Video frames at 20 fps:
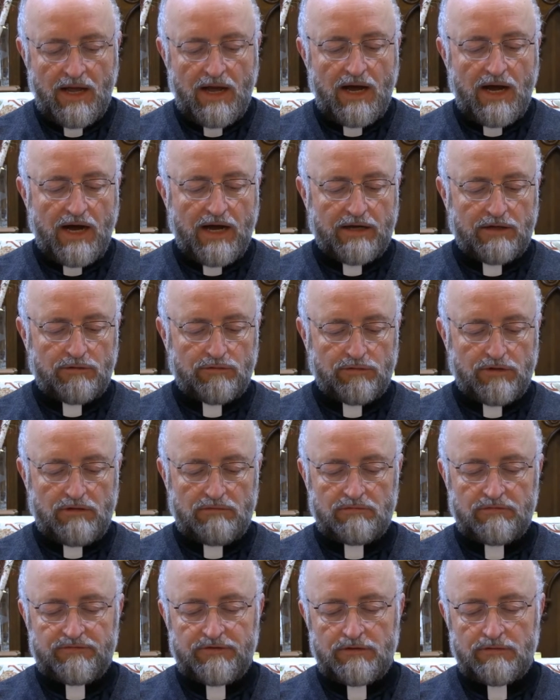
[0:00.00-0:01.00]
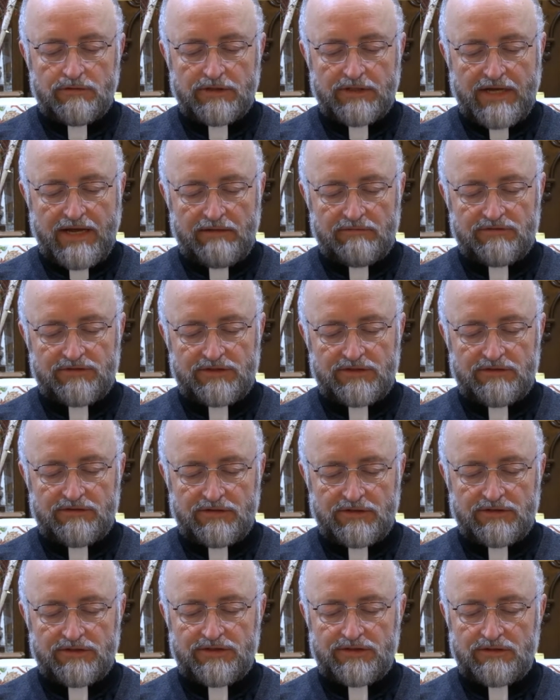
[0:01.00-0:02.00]
I agree with you announcing
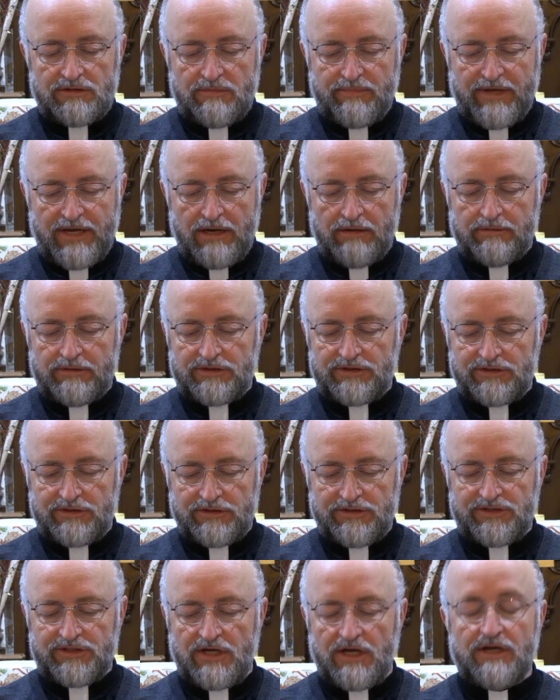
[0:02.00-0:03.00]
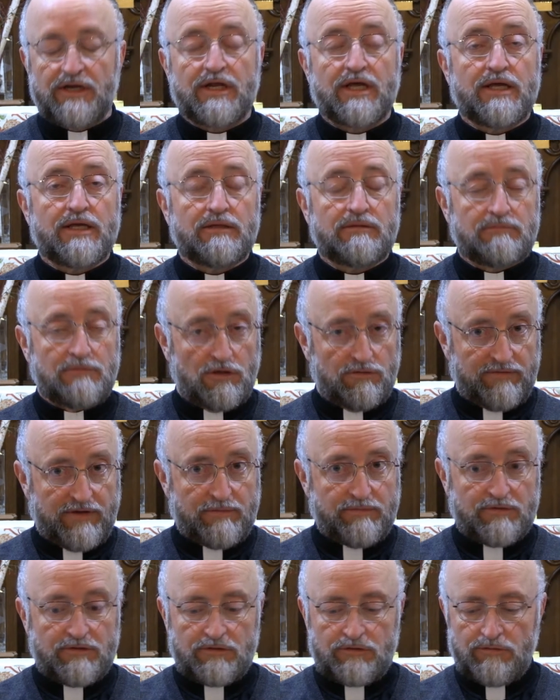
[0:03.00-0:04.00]
this in the parish this Sunday,
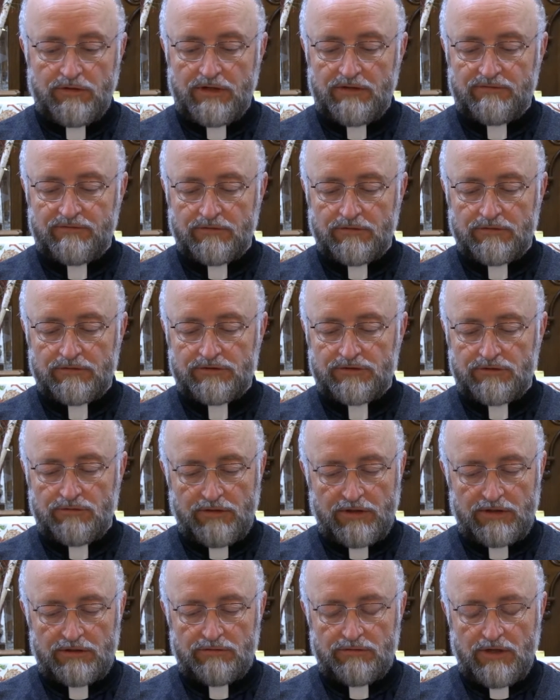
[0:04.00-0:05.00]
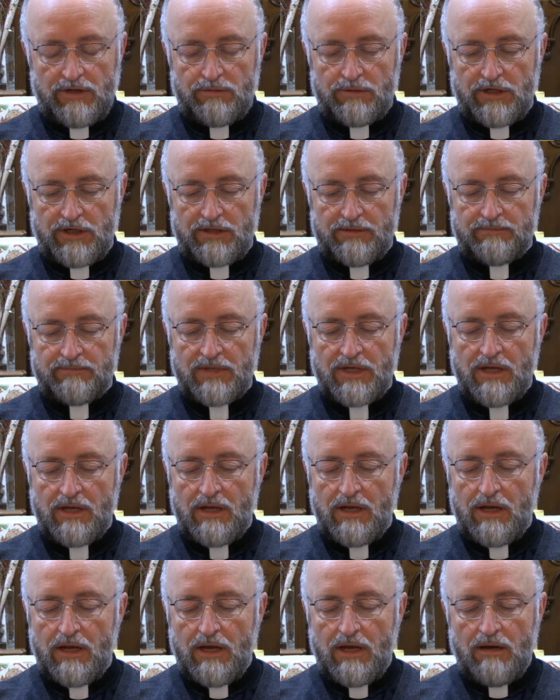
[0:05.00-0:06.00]
November the 21st, 2021.
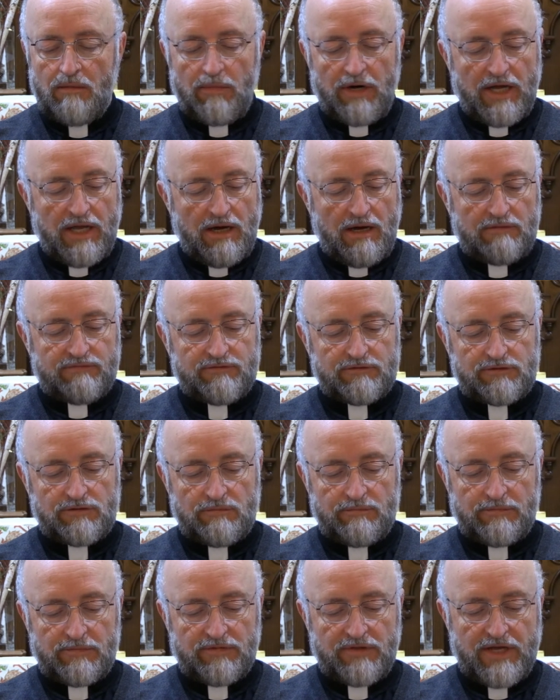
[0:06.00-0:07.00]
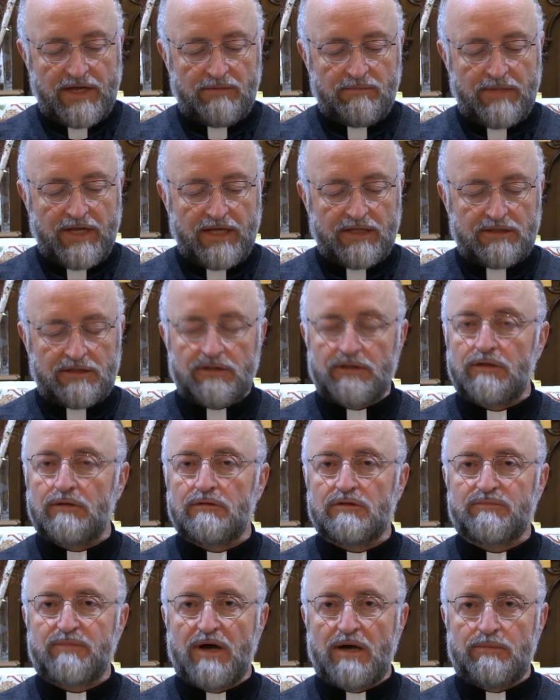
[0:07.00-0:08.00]
My office will then make the
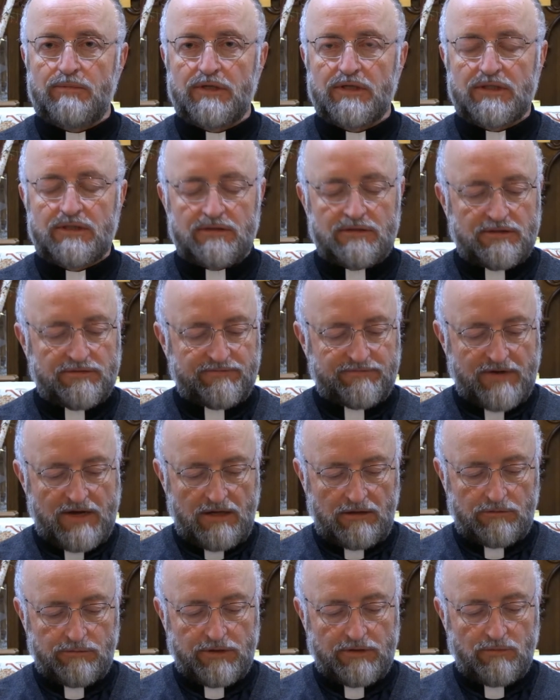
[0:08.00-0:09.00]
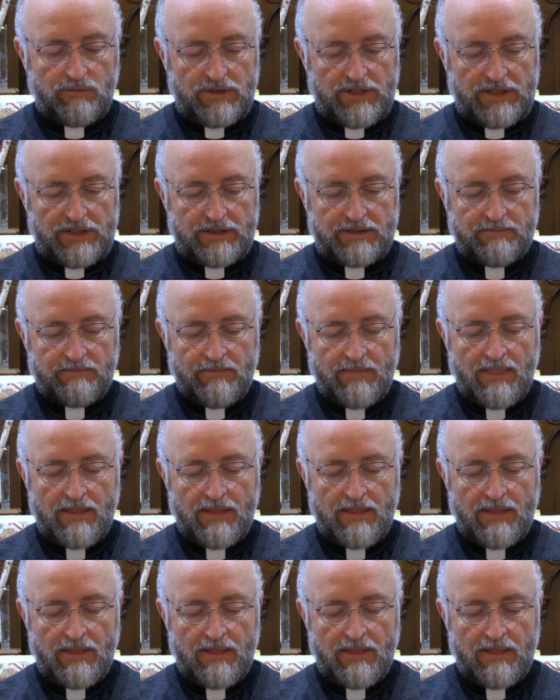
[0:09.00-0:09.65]
news public in the following week.